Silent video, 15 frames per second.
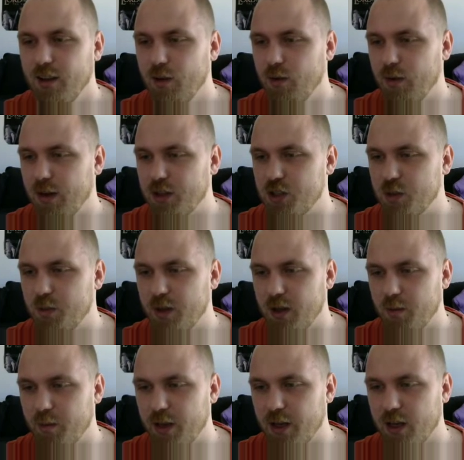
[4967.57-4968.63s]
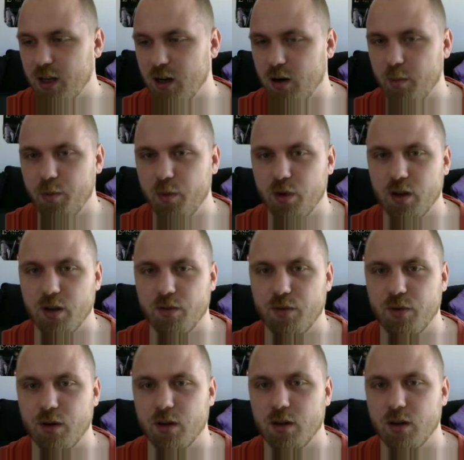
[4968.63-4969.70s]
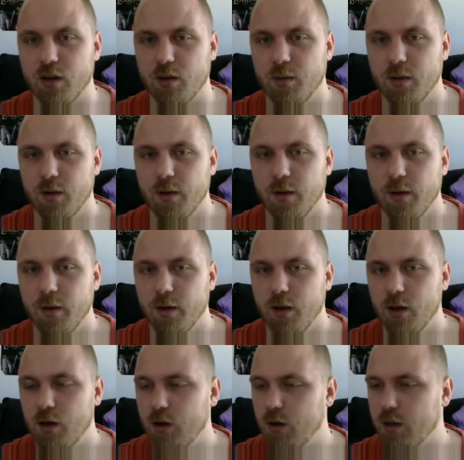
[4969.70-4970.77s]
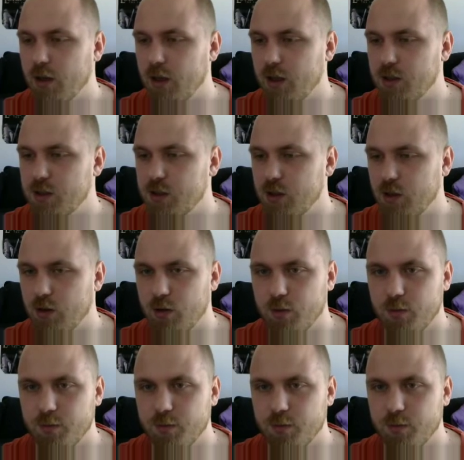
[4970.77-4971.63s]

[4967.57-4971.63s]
what should be on back arm, I put in the front arm. Okay, so